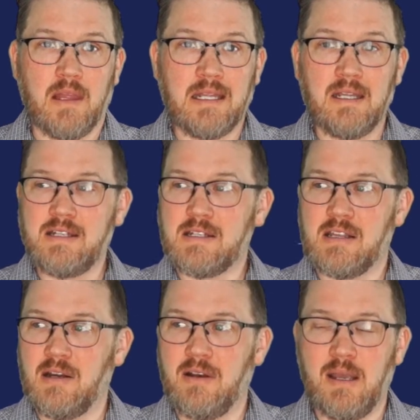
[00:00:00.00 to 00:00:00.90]
list
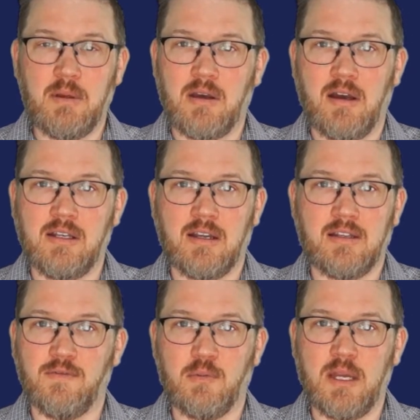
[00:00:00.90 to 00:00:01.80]
their name and contact
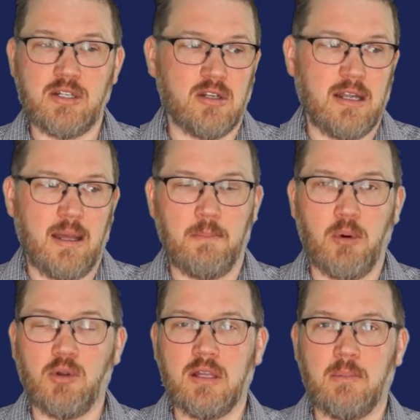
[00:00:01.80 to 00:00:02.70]
information in
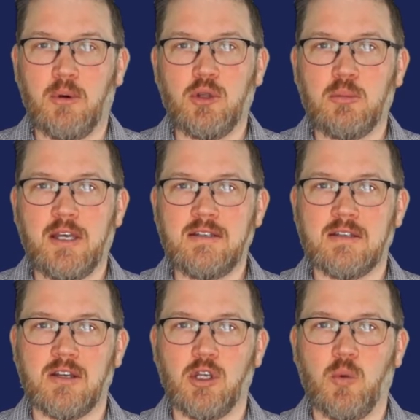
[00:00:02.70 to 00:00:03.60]
both
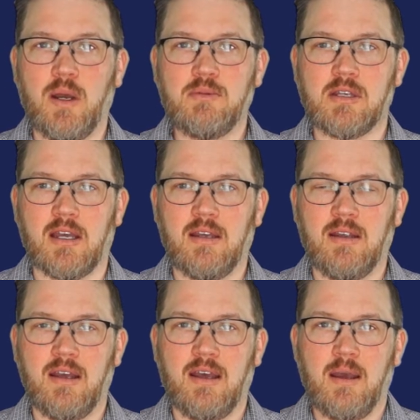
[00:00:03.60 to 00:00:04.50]
places on your website.
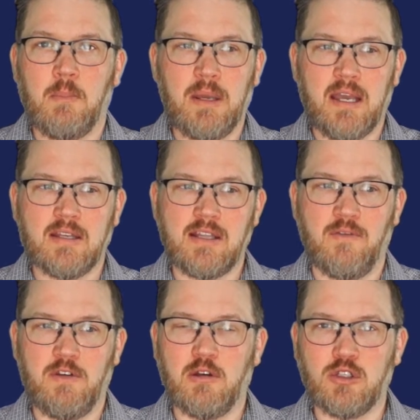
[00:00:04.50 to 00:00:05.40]
Because they
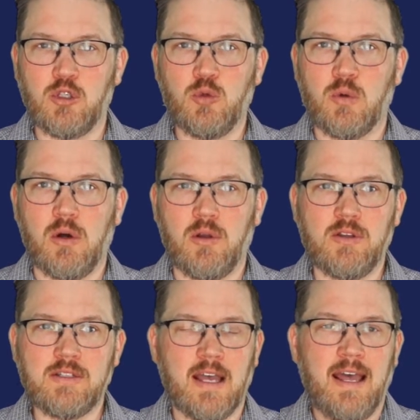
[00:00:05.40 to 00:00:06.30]
filled 2
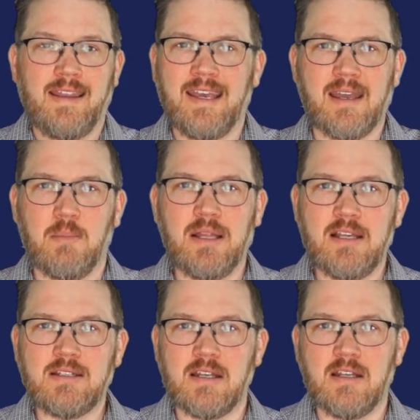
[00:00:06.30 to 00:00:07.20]
roles, they can be
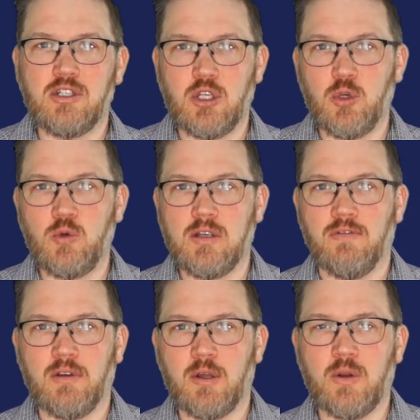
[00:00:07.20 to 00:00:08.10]
listed in 2
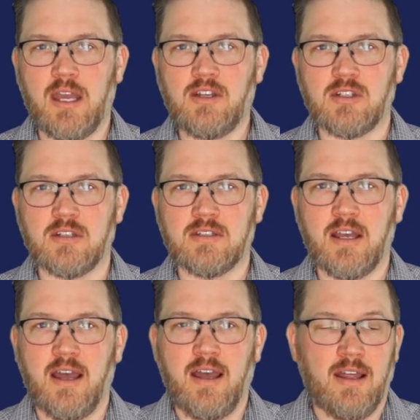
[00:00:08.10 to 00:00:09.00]
different locations.
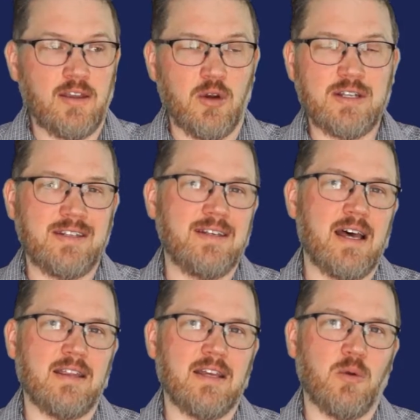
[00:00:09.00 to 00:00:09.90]
There is
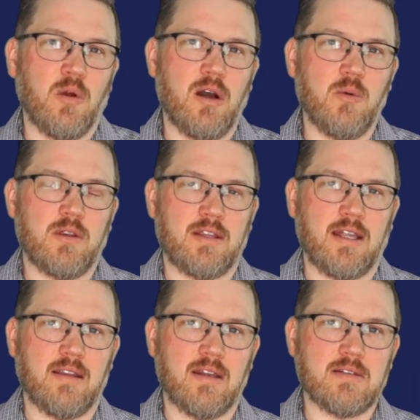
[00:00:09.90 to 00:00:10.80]
nothing wrong with
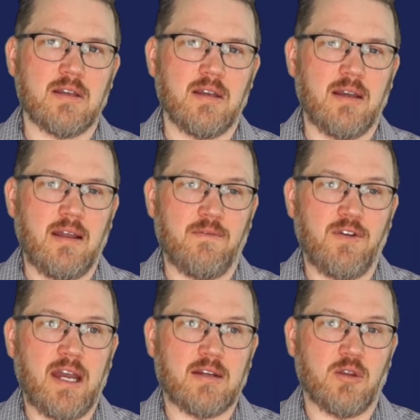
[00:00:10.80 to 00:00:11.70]
that. That is, in
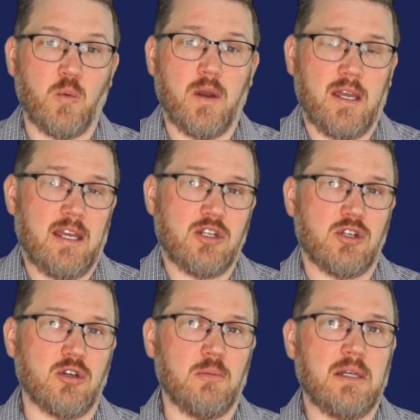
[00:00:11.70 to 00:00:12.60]
fact, the way it
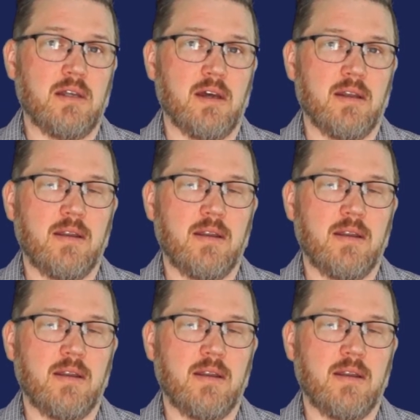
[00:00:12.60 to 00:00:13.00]
should be done.